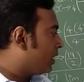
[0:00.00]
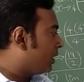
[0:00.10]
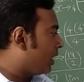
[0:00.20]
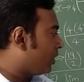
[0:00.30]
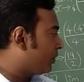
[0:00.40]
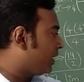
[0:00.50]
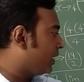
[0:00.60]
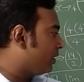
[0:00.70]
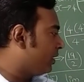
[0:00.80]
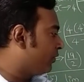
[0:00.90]
Now
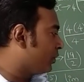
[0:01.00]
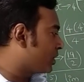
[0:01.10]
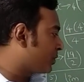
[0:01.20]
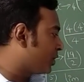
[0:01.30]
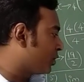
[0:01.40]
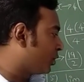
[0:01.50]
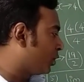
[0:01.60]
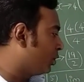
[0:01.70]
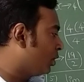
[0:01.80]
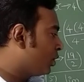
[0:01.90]
here if you substitute
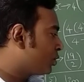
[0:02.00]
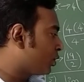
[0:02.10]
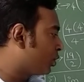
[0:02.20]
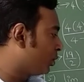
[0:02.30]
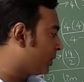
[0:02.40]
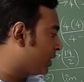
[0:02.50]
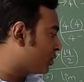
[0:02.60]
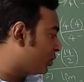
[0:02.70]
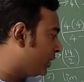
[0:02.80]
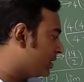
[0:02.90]
2, so 2 plus
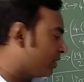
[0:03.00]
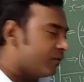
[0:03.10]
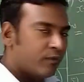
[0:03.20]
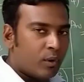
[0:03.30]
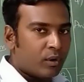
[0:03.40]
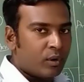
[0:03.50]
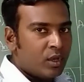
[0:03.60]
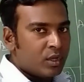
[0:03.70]
2 is 4.